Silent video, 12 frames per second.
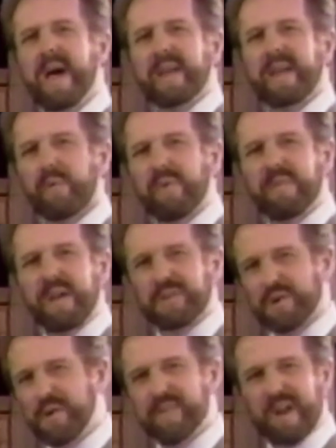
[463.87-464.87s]
Yet when they
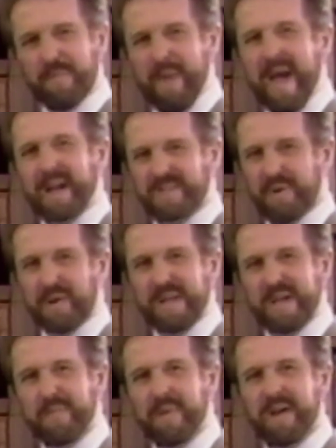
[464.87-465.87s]
turned their backs on
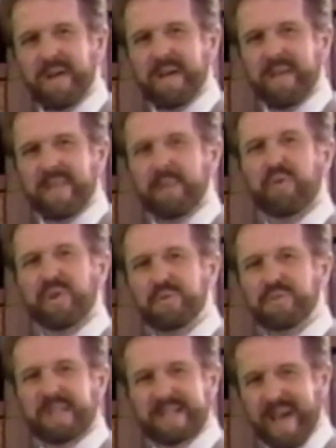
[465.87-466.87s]
him, they
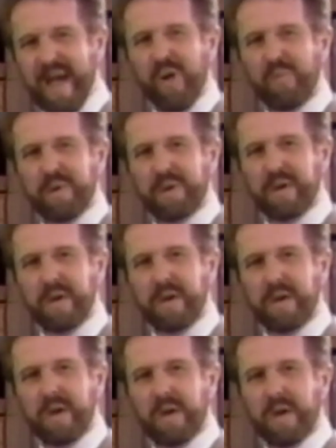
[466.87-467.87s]
produced the Talmud,
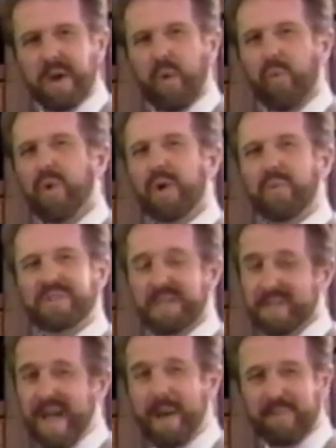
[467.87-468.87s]
a work which has
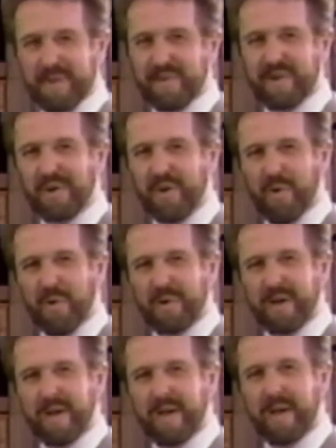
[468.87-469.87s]
aptly been called
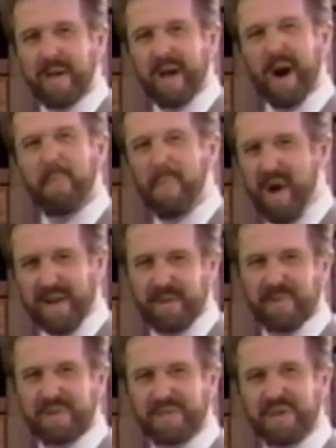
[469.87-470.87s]
a
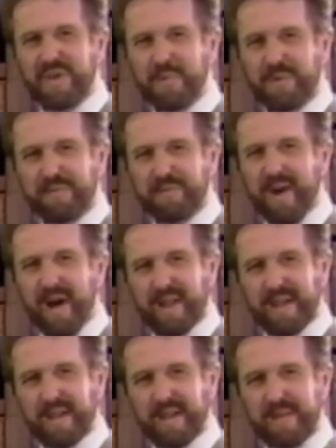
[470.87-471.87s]
monument to human folly.